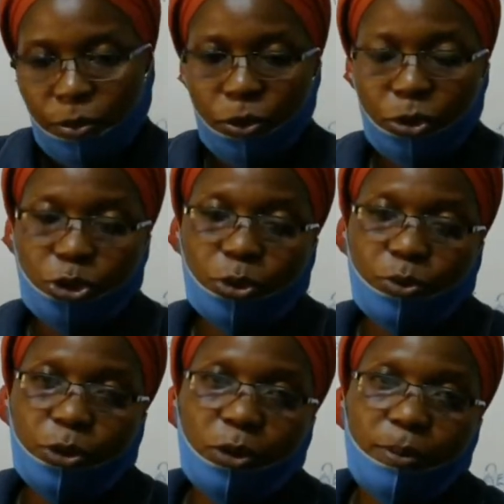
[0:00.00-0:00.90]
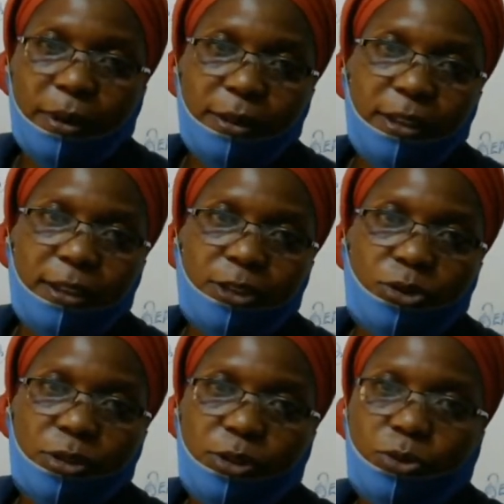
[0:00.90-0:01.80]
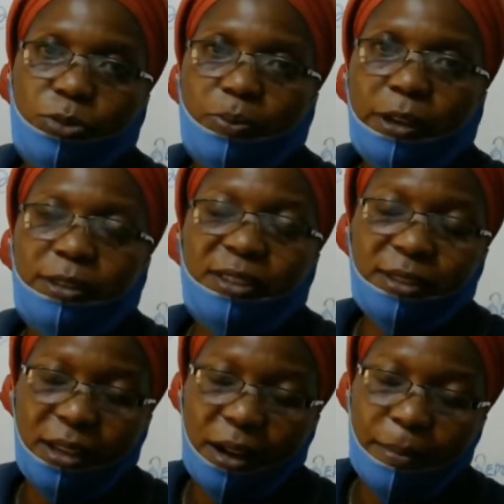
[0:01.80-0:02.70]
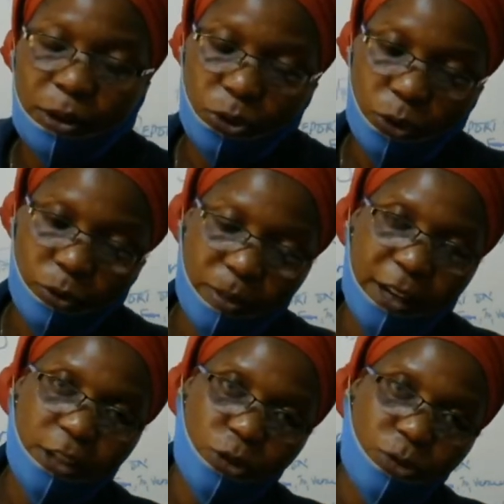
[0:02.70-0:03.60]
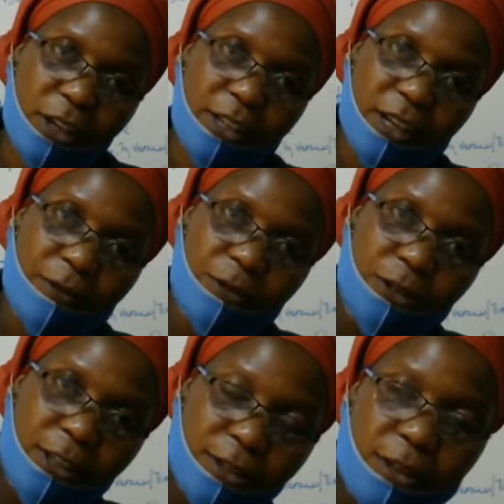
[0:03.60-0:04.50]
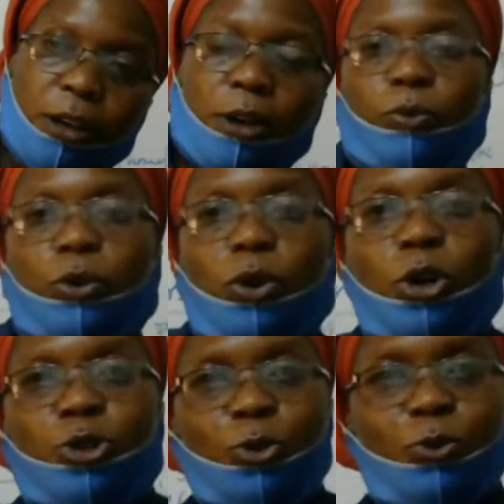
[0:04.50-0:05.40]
We also recommend that the students will pay this amount of money to cater for this. We also